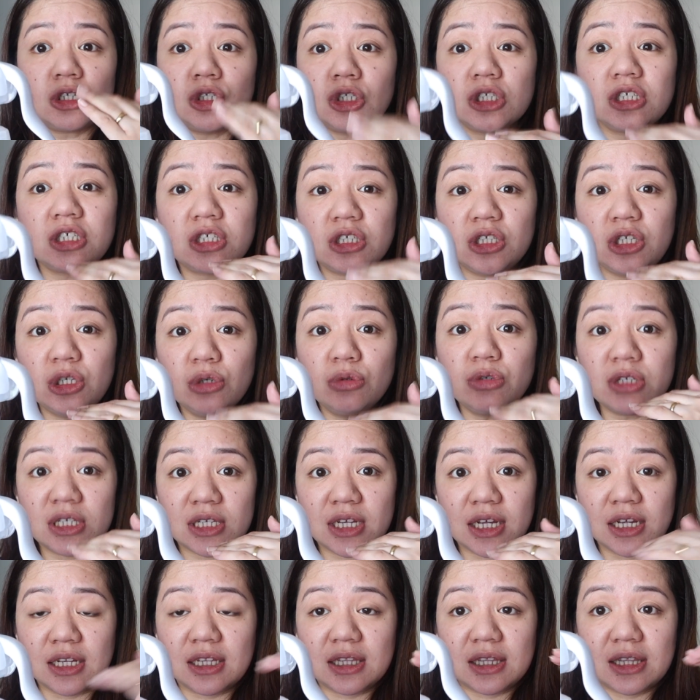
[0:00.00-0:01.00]
just
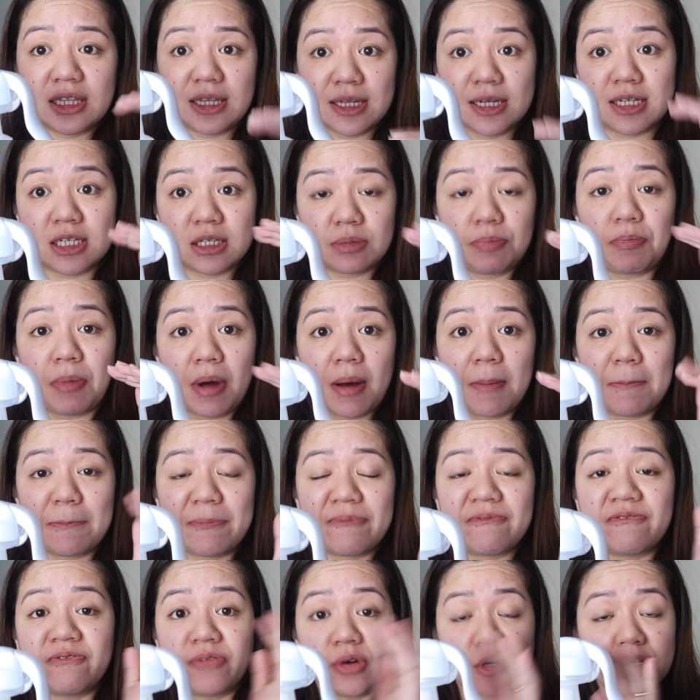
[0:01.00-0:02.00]
using this pump
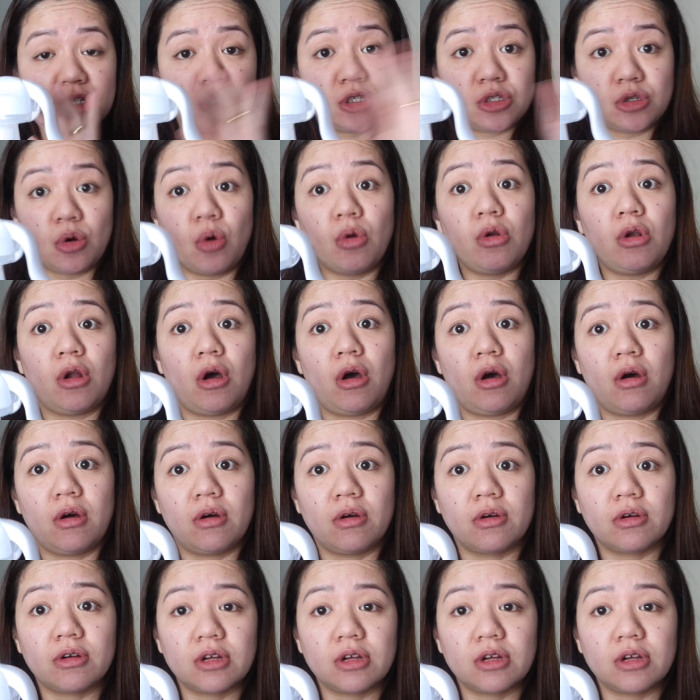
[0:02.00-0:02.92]
for so long.